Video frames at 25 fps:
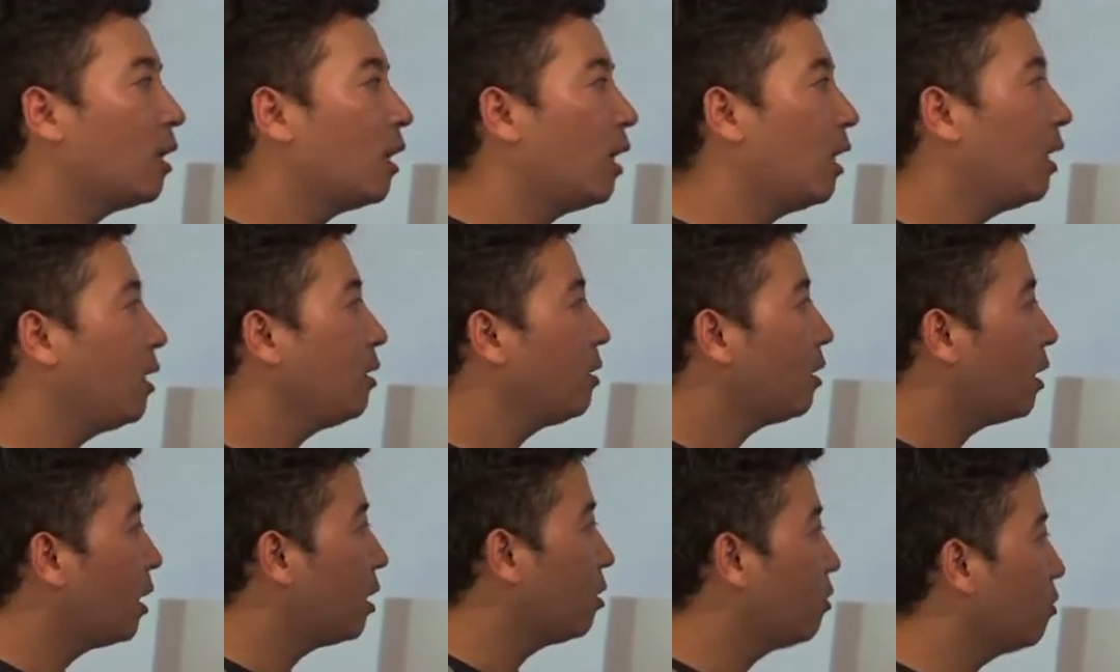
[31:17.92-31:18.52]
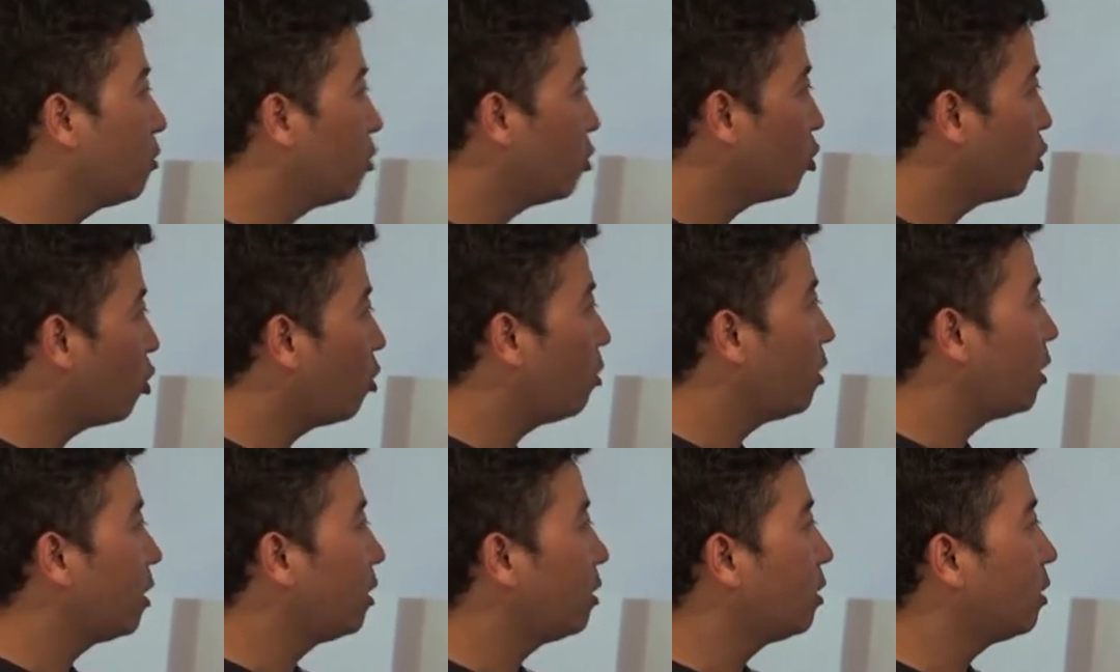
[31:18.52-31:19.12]
I kind of
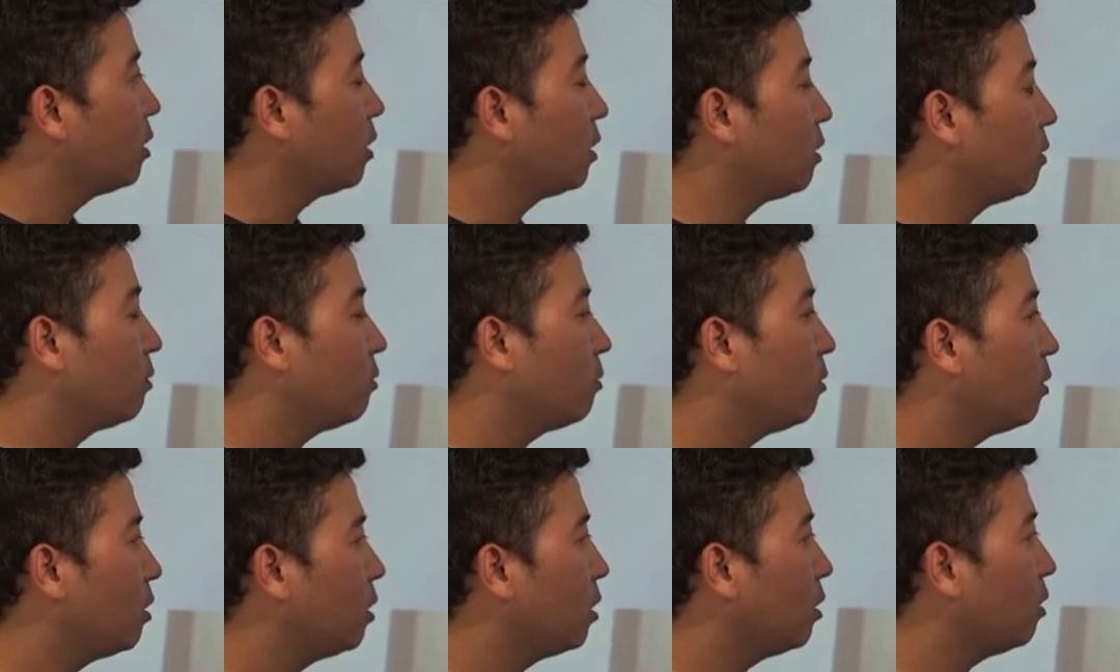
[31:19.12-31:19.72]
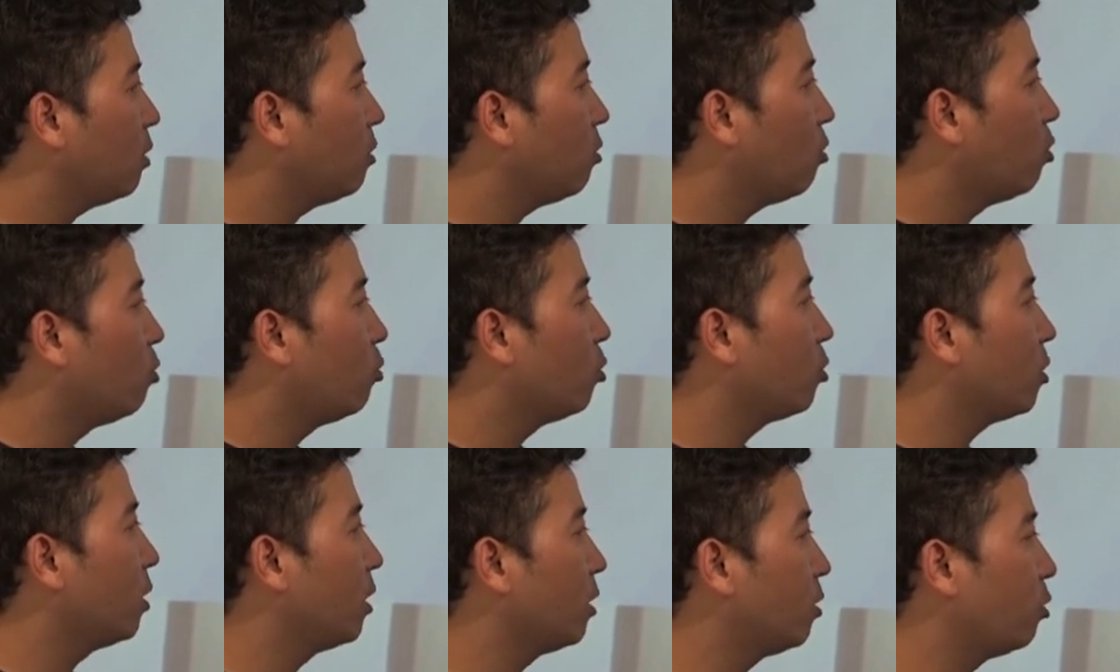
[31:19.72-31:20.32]
saw it
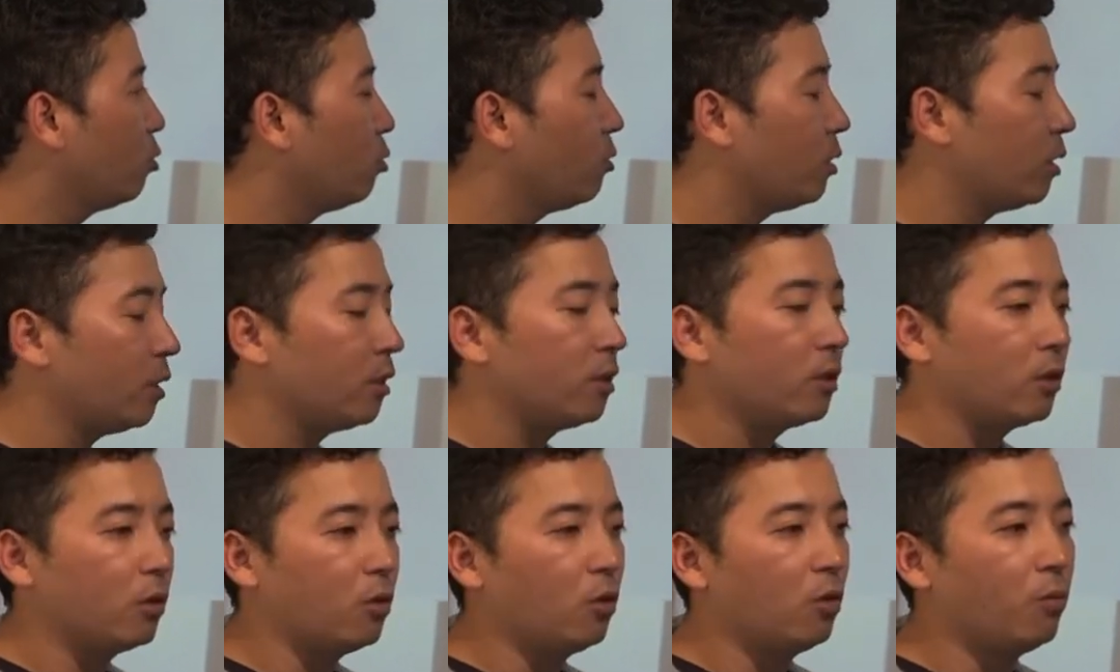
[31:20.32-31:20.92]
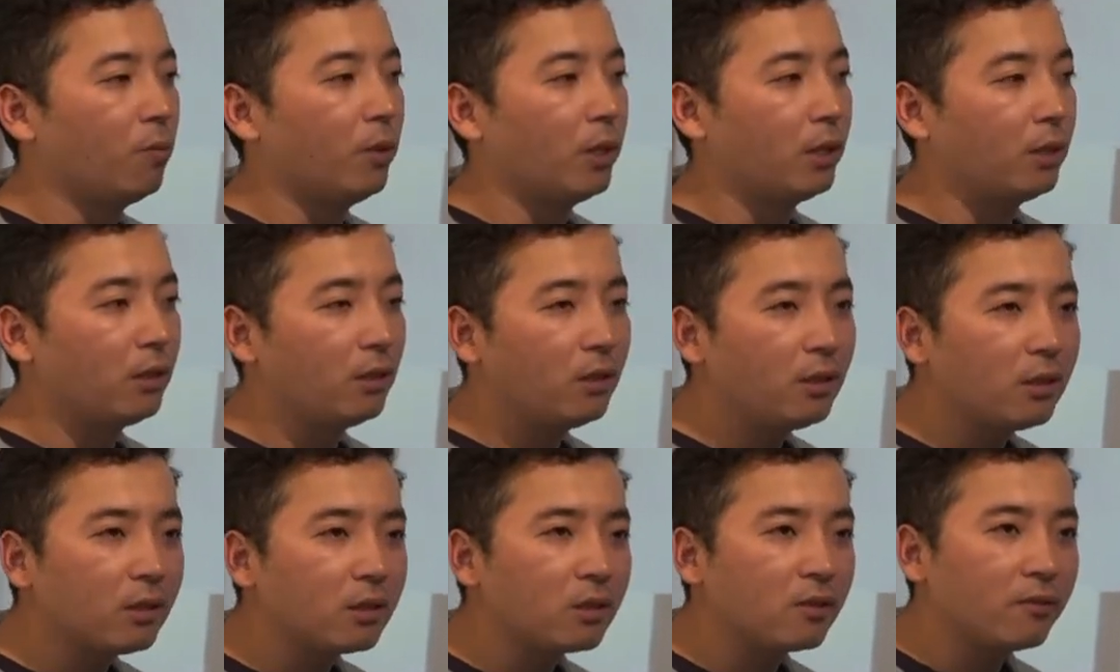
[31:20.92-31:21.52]
almost like 2 years ago, but
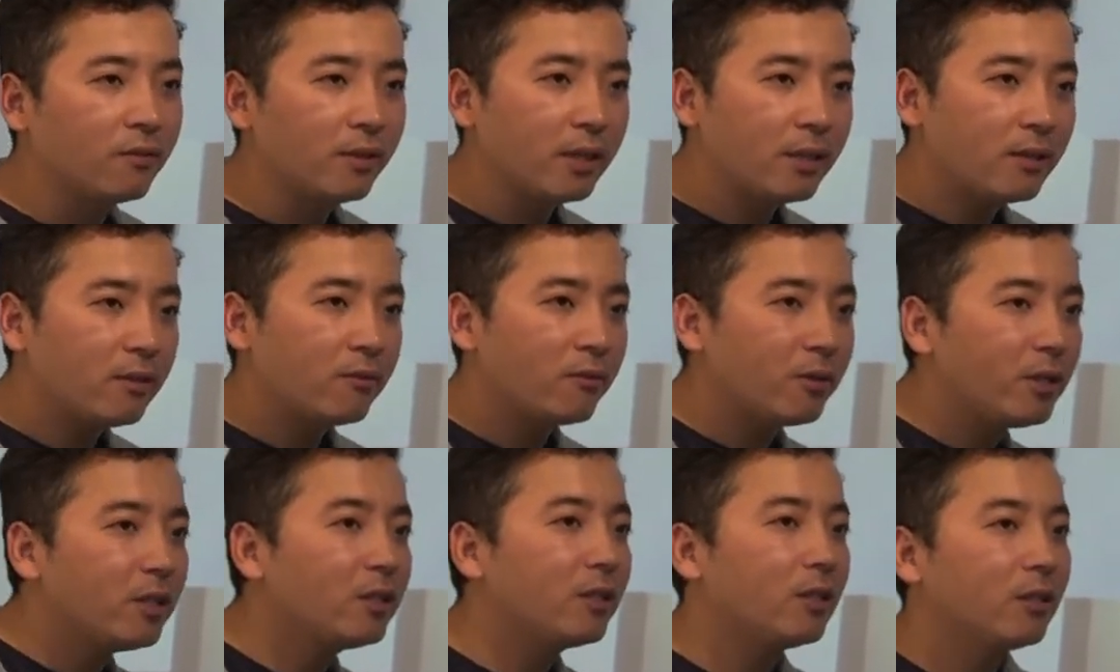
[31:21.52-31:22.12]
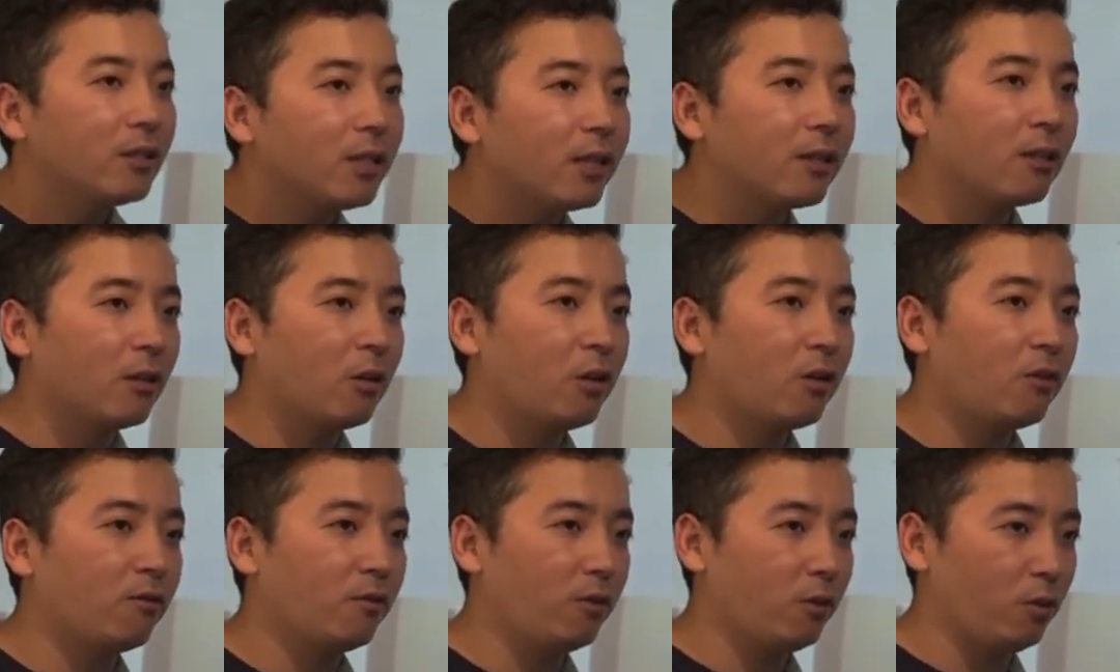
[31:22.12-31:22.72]
it's very recent that a
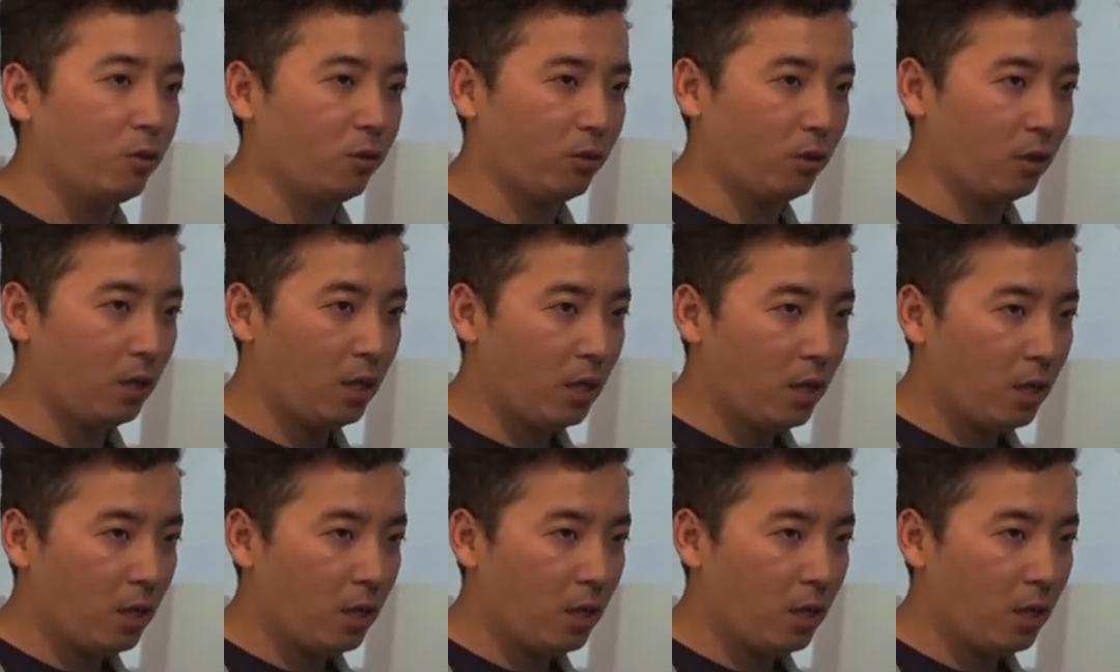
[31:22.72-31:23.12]
lot of, you know,